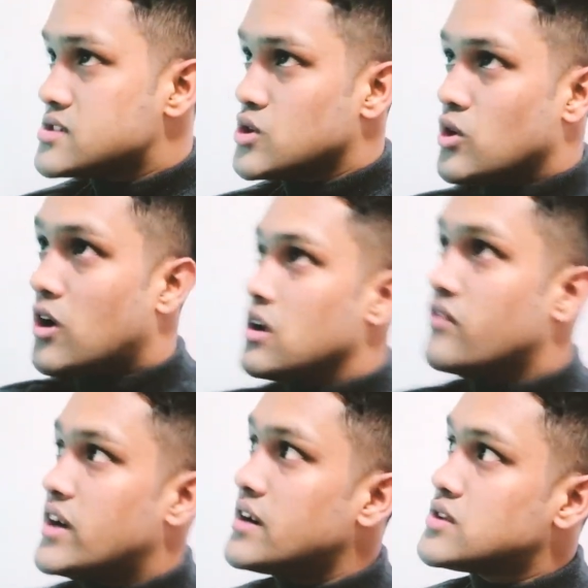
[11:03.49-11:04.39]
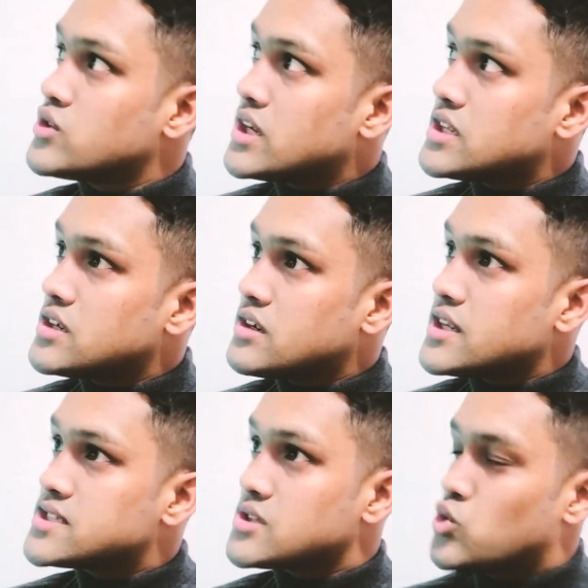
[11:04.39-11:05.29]
So all of it together,
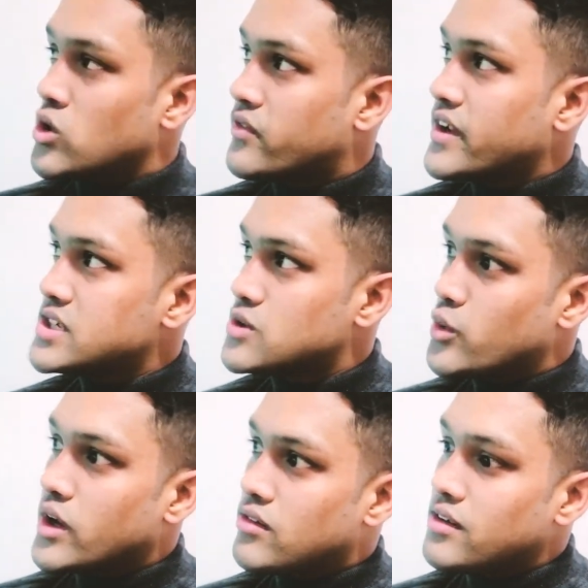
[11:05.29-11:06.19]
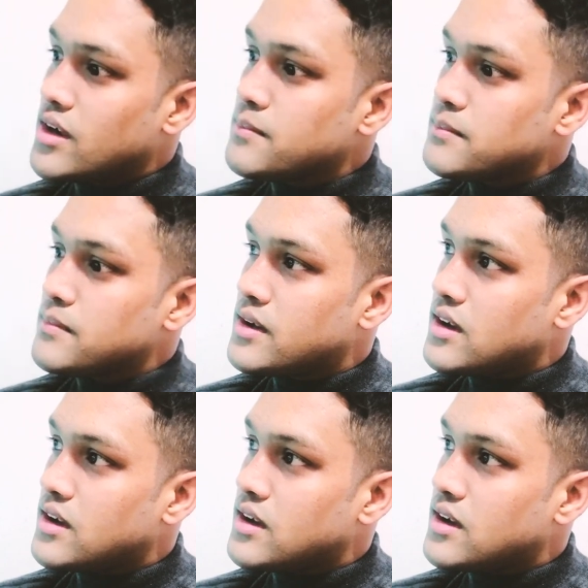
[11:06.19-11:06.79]
it's a good fish, good aquarium,